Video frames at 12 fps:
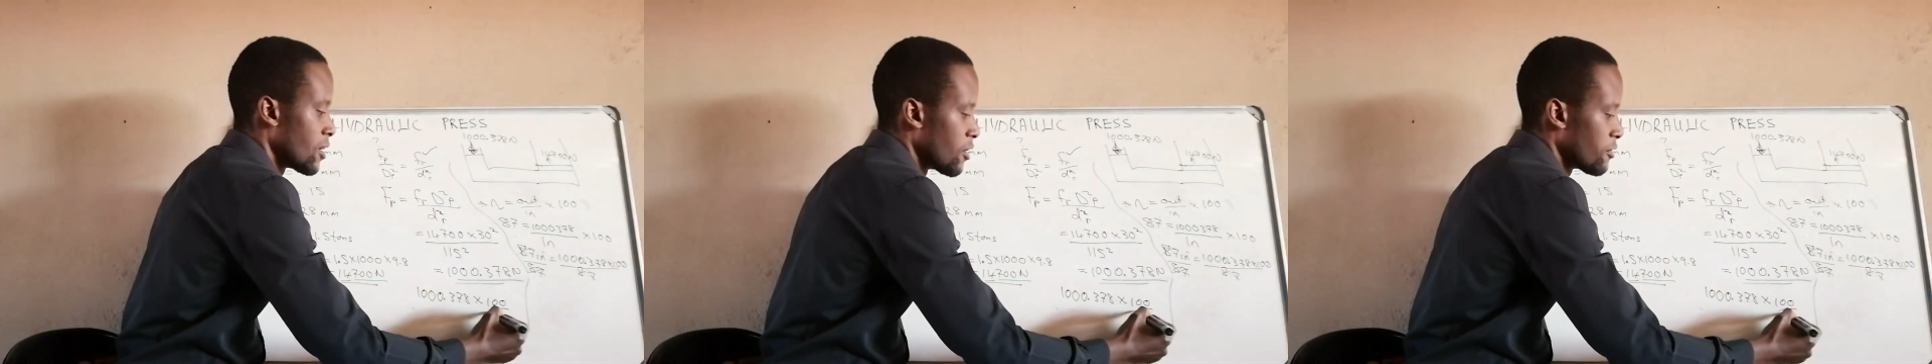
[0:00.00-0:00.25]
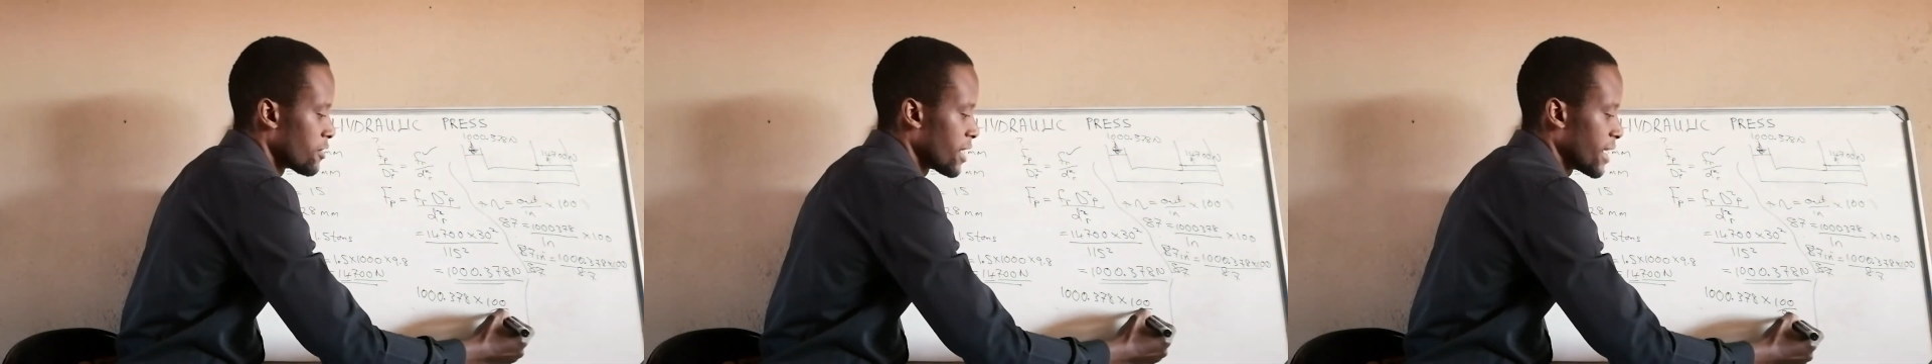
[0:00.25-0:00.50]

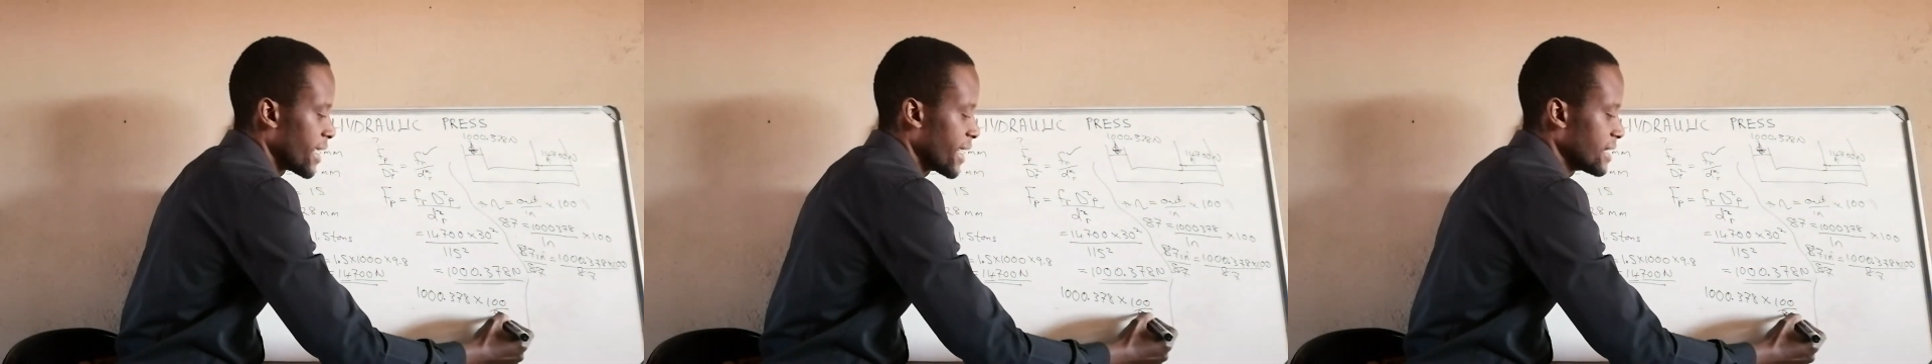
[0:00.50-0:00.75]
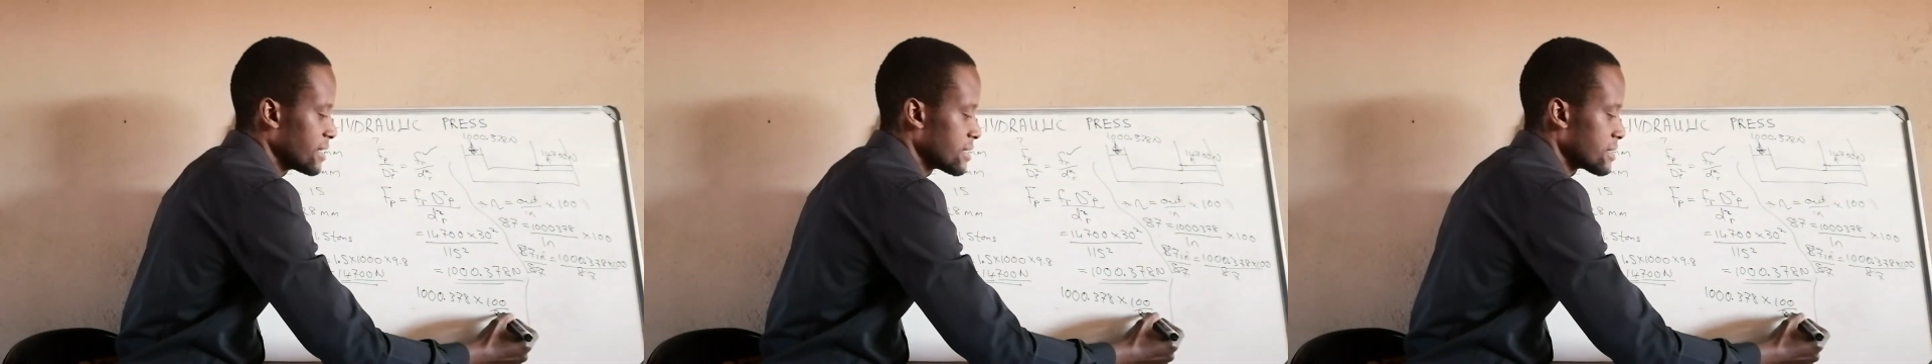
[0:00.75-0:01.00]
over
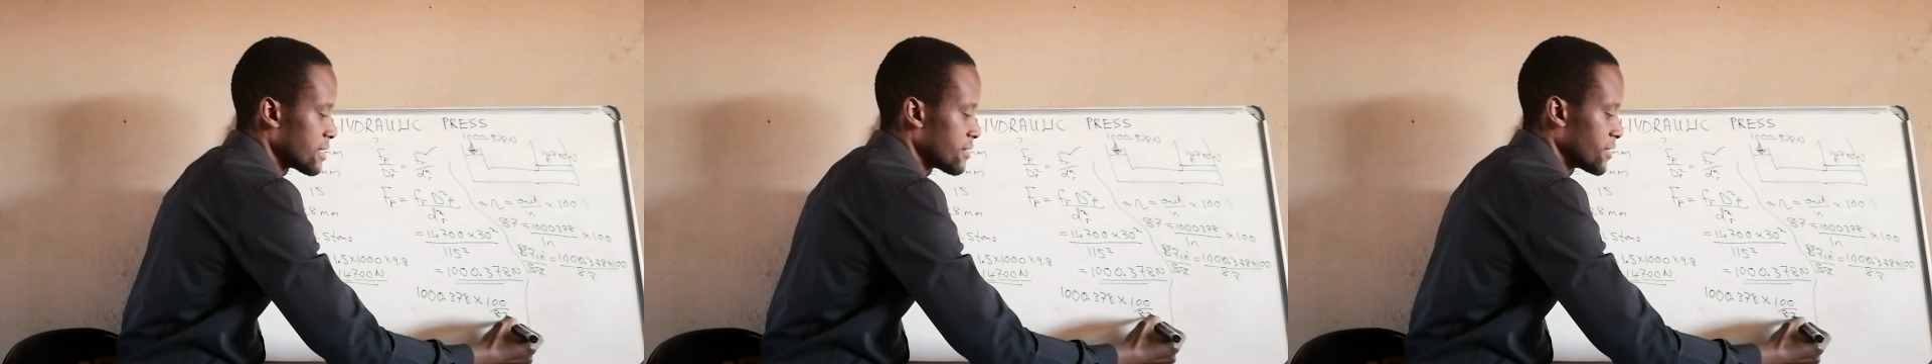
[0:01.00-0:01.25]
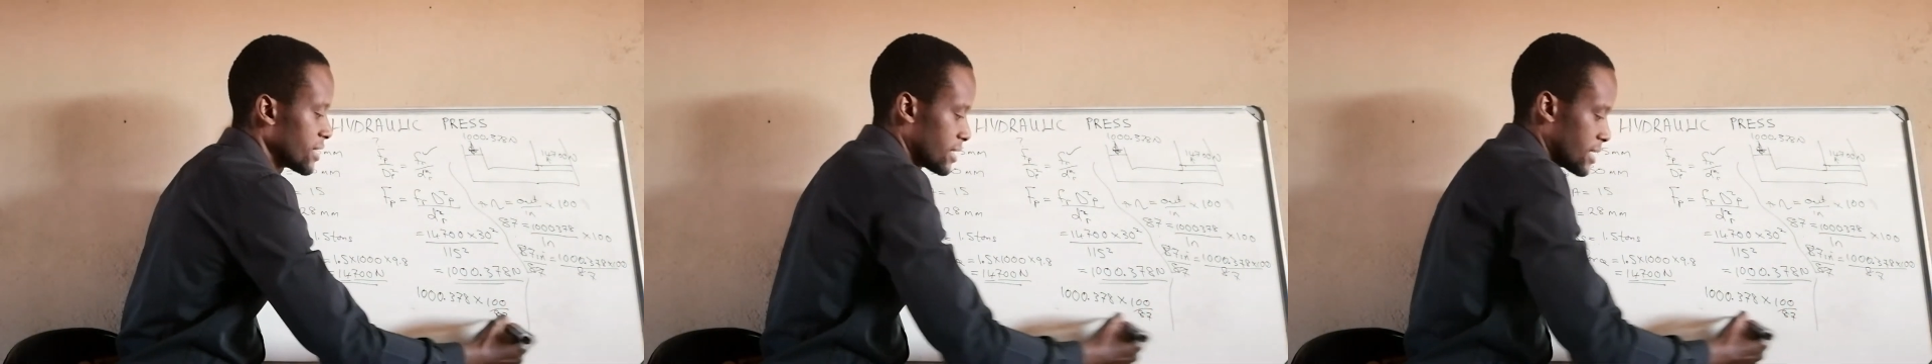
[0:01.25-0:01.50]

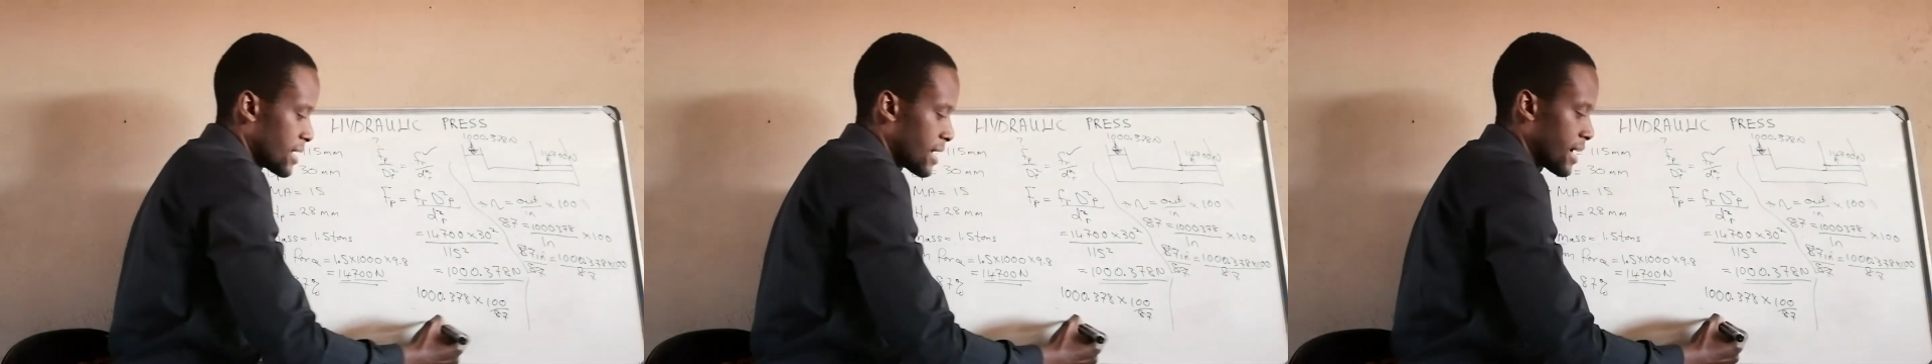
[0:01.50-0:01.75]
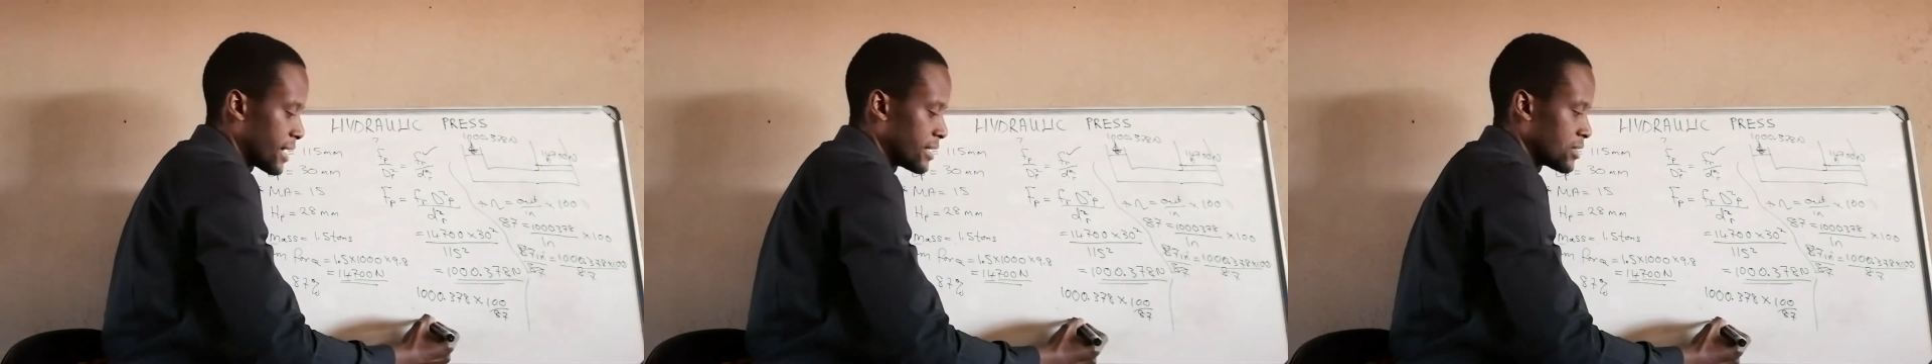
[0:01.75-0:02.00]
87
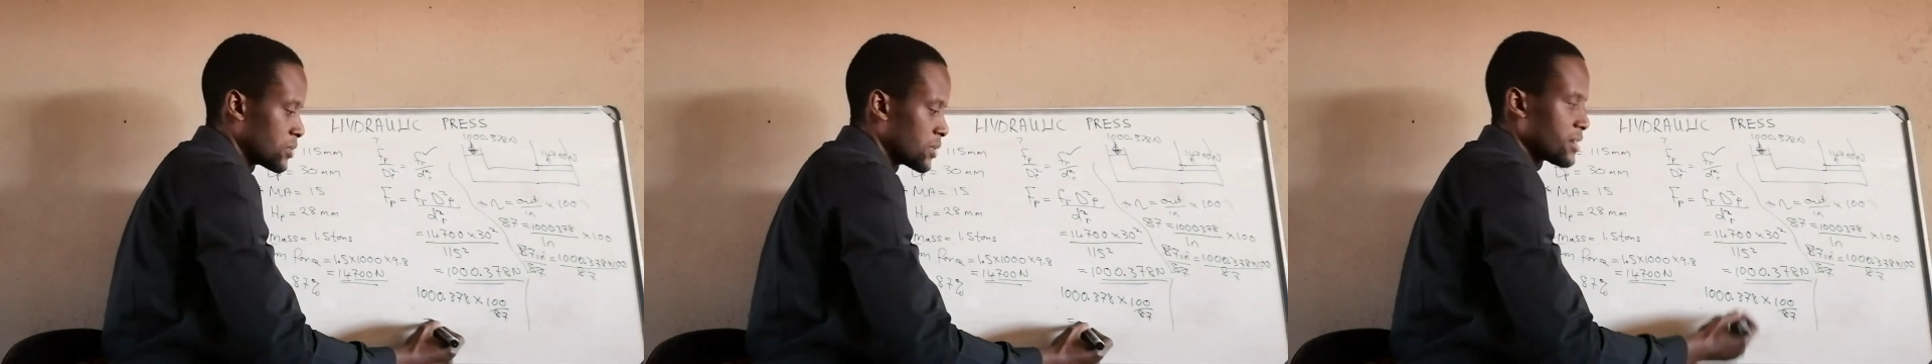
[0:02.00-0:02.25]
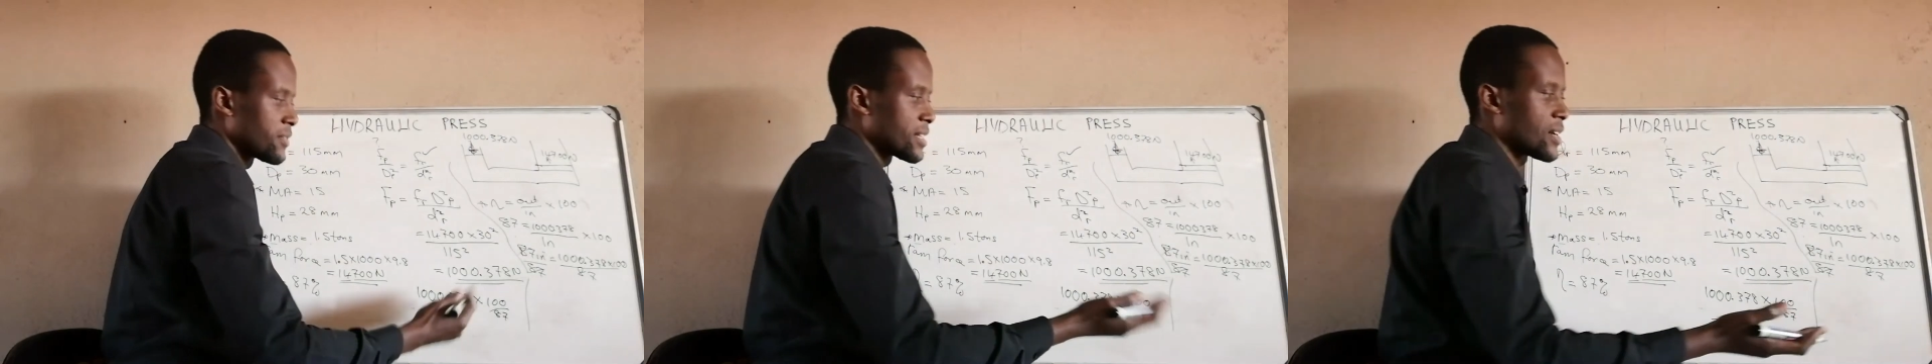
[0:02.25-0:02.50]
and it will
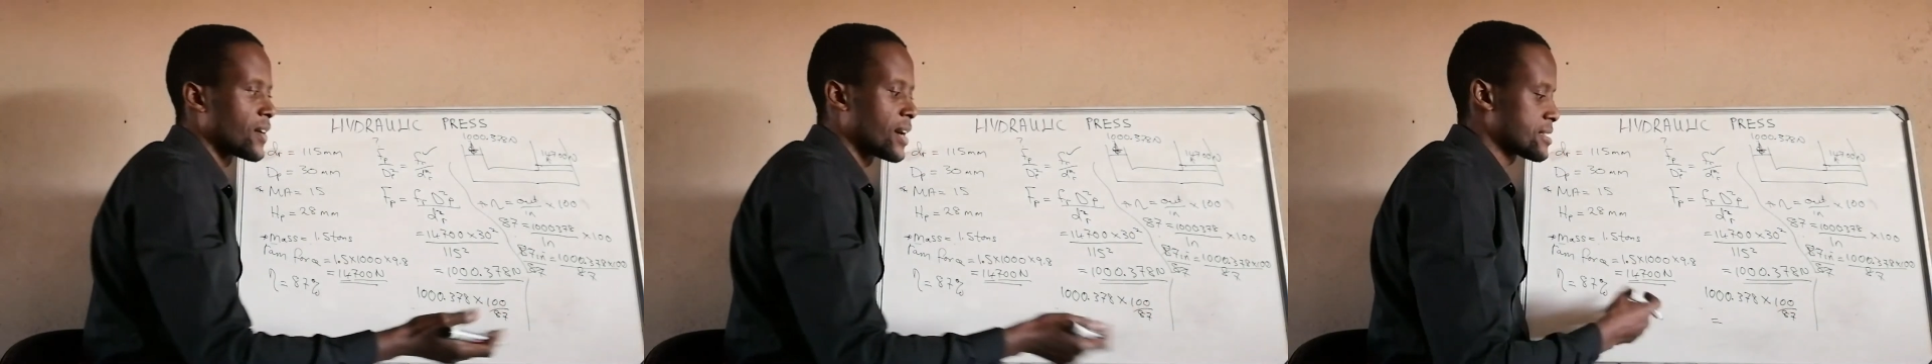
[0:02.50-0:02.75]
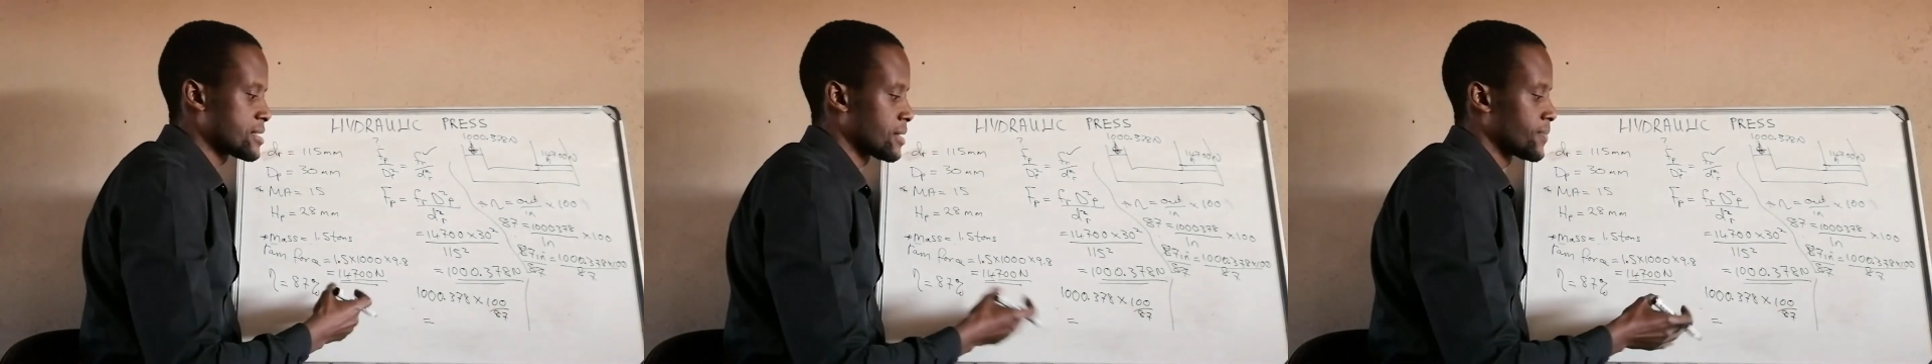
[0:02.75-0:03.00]
give us our
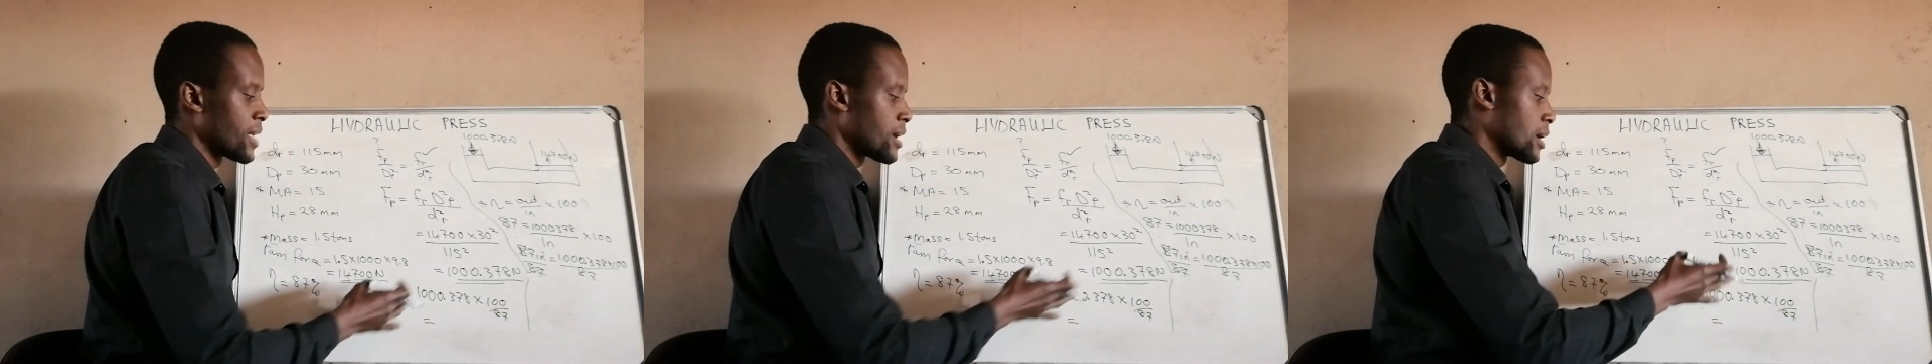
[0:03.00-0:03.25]
answer.